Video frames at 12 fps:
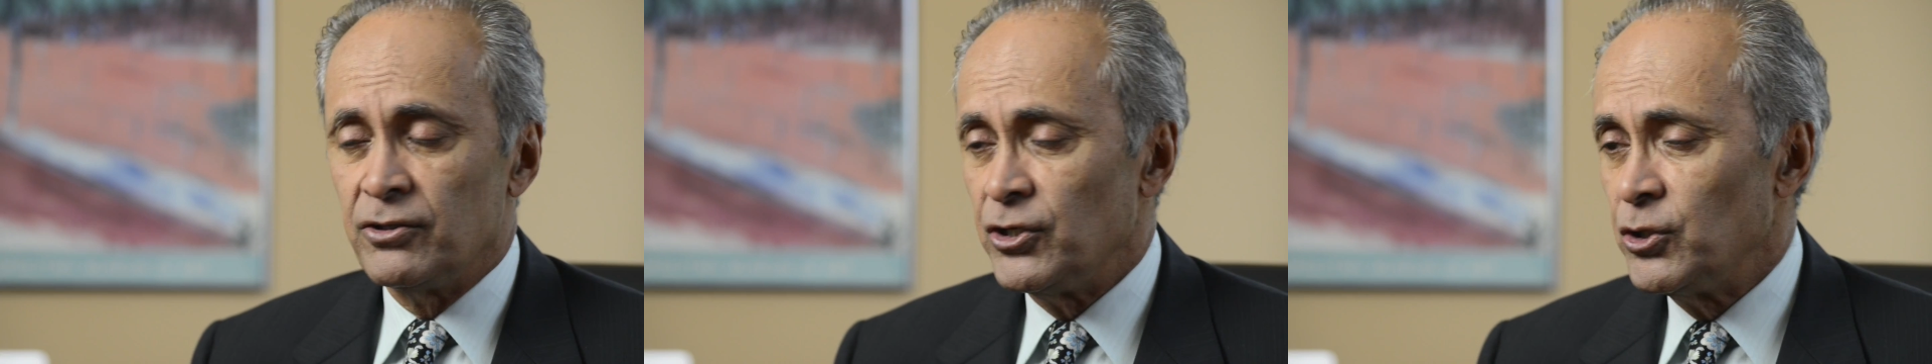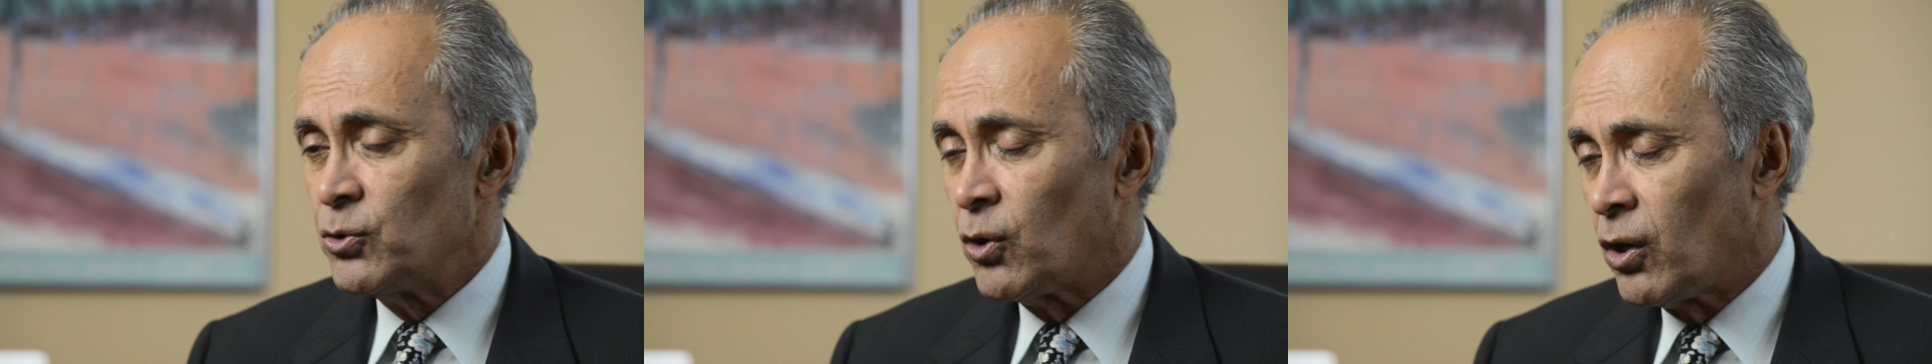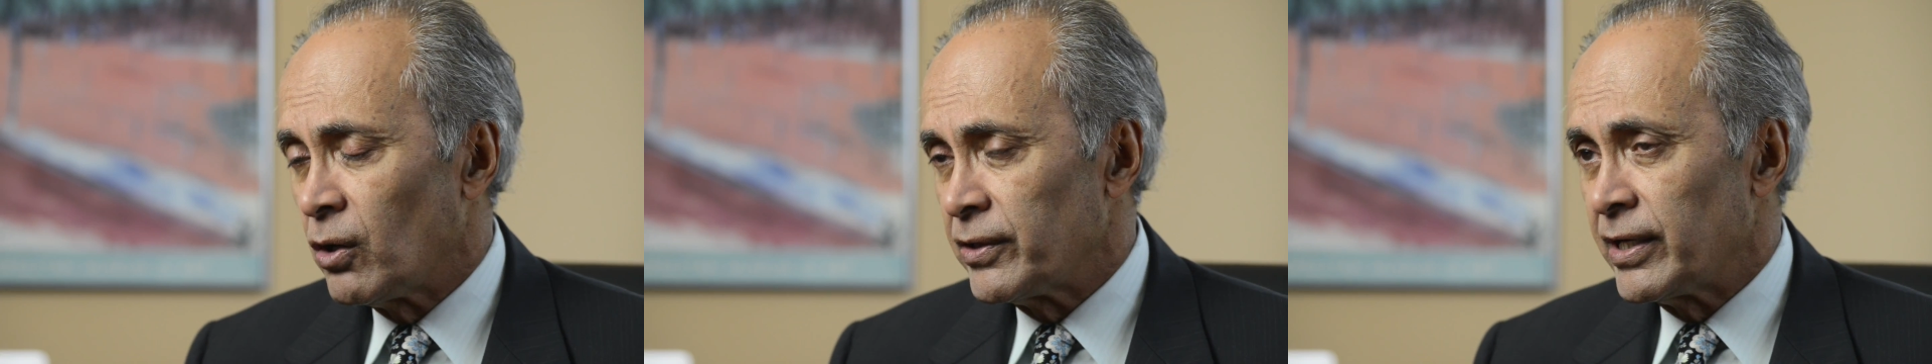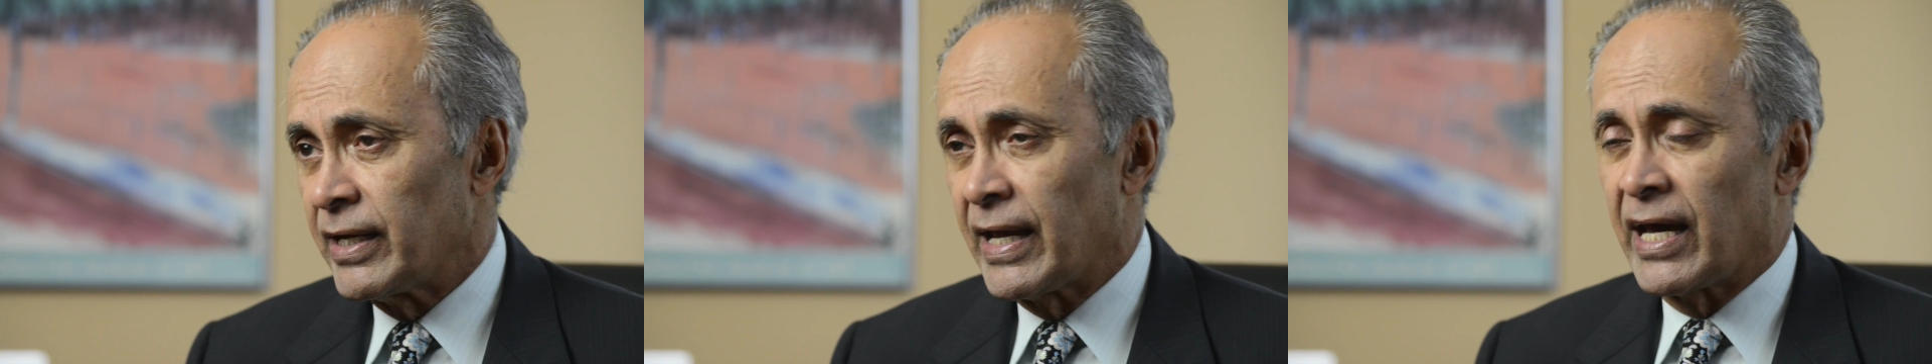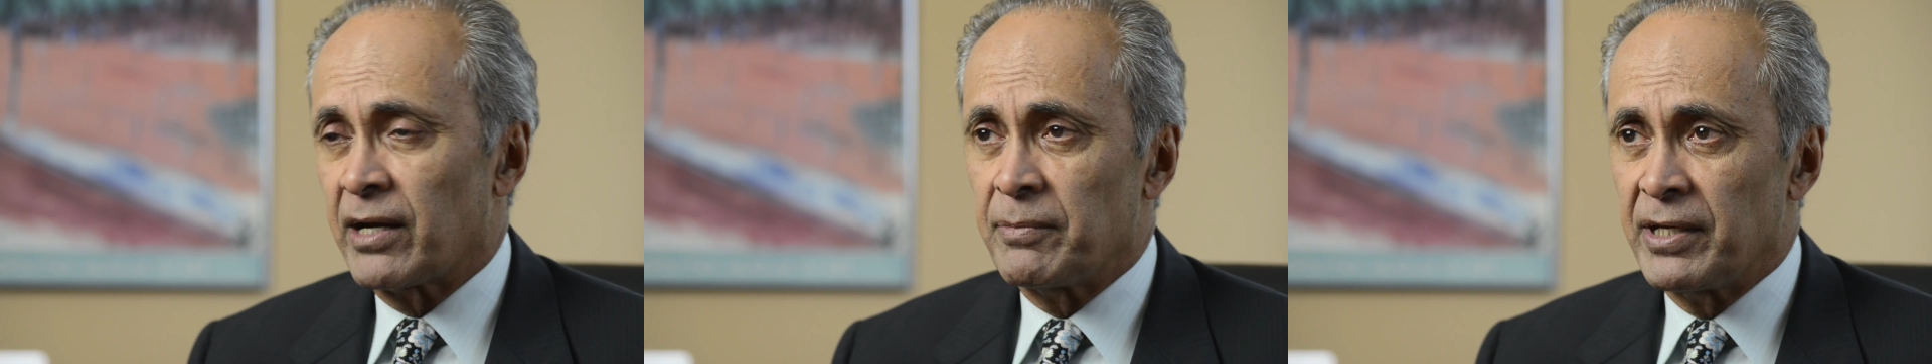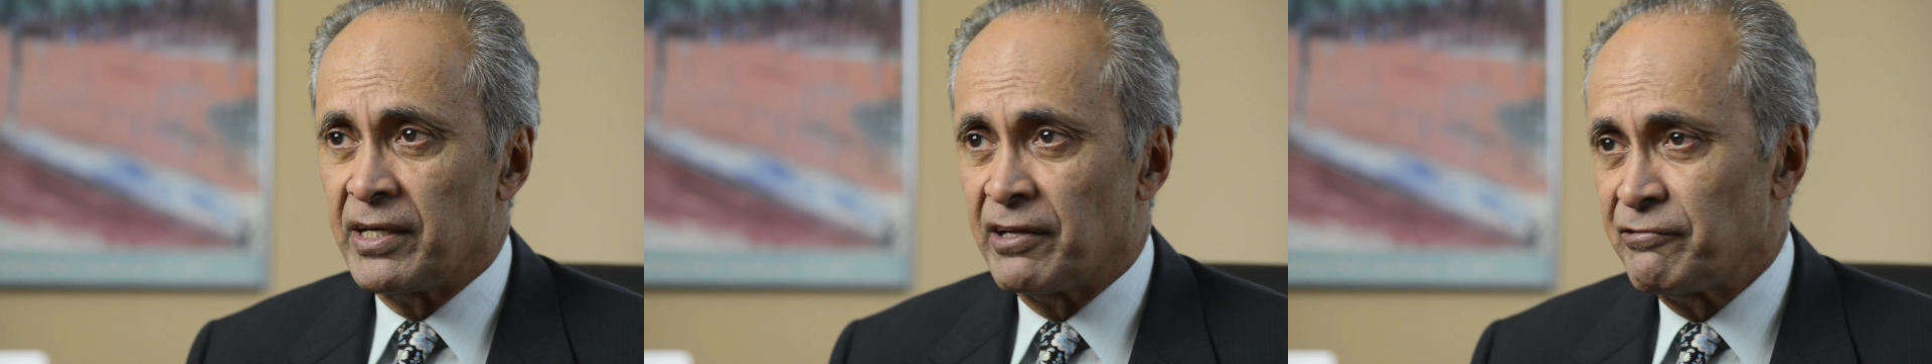knew all the
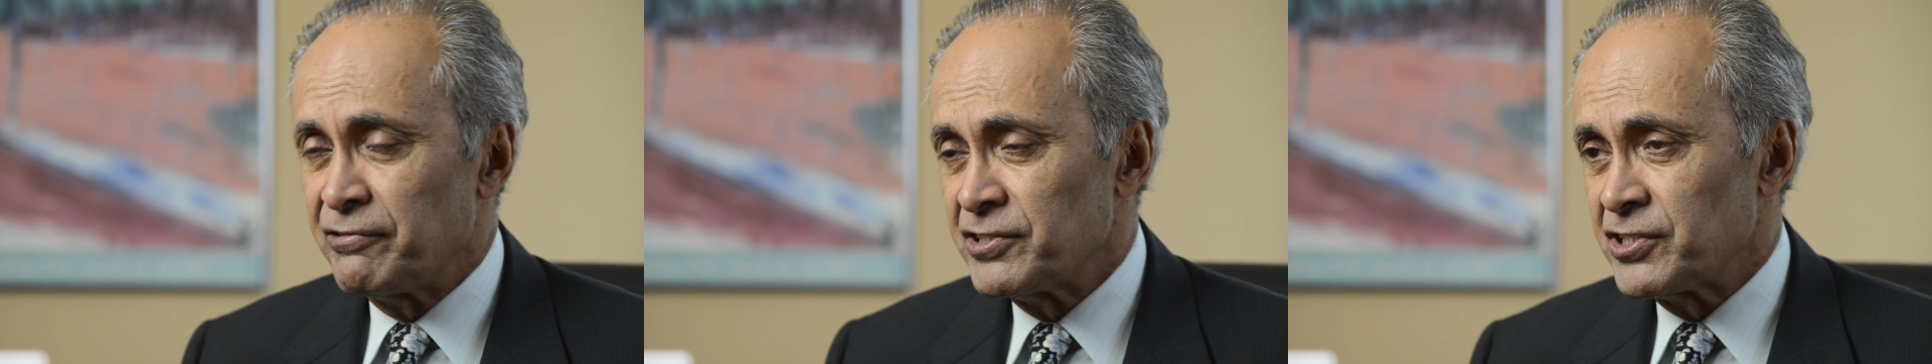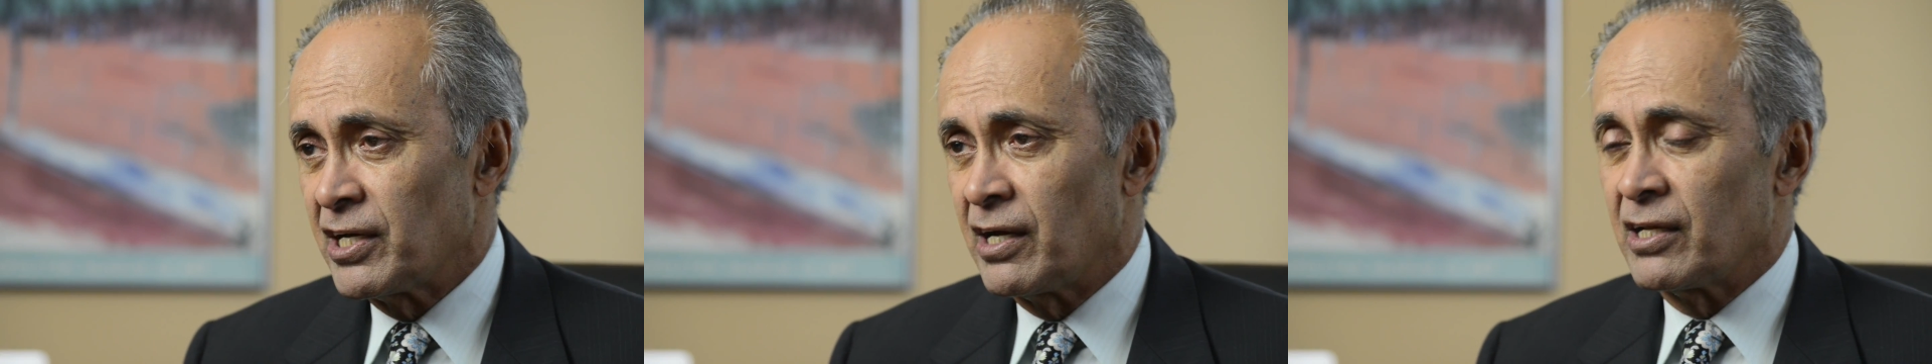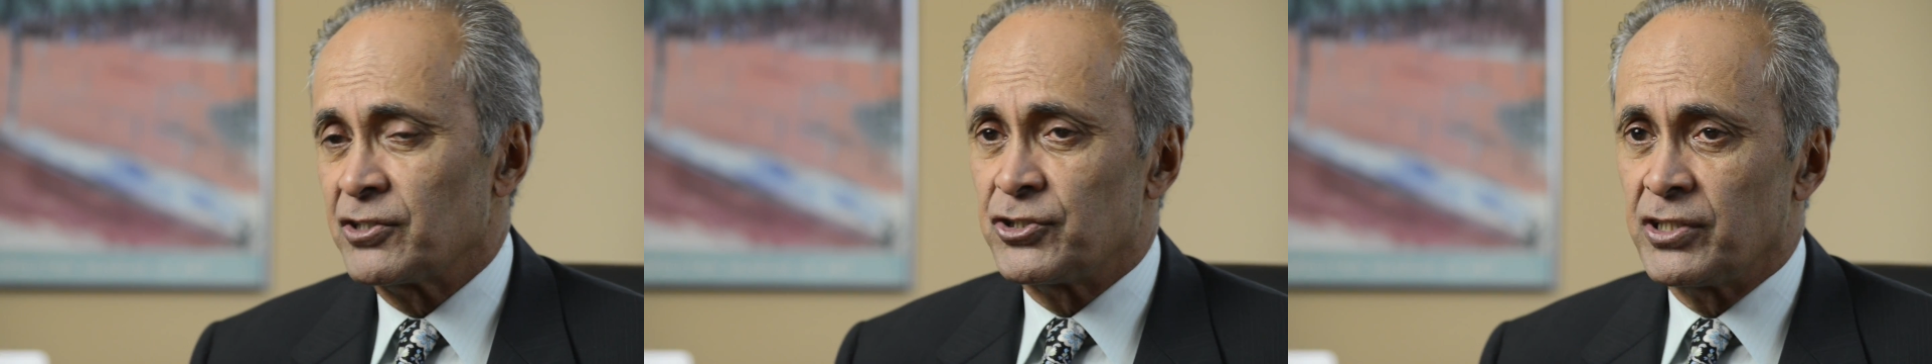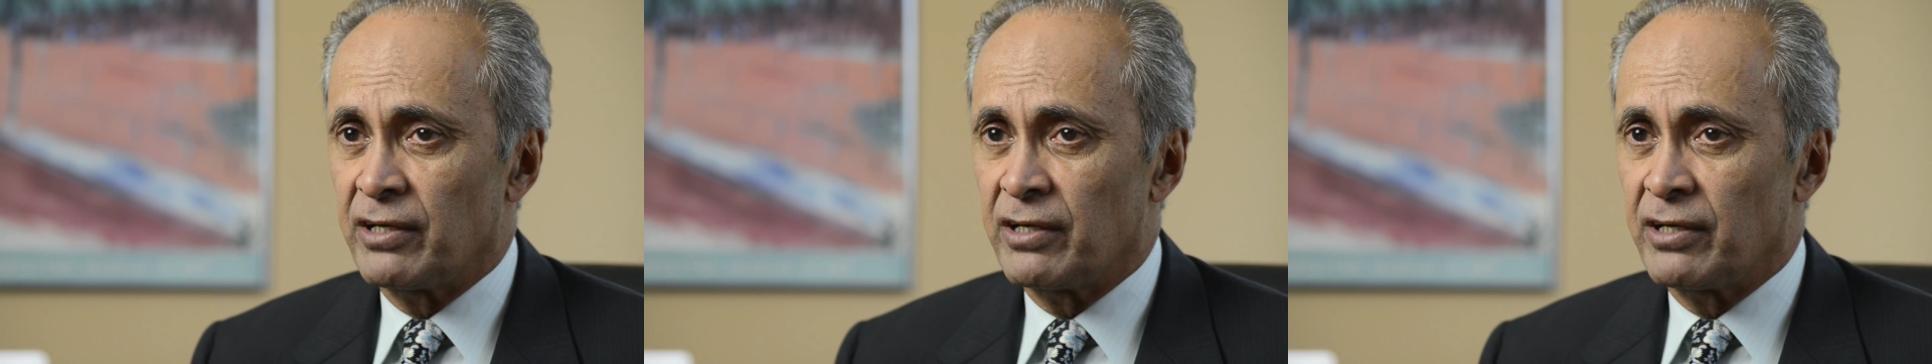anatomy and physiology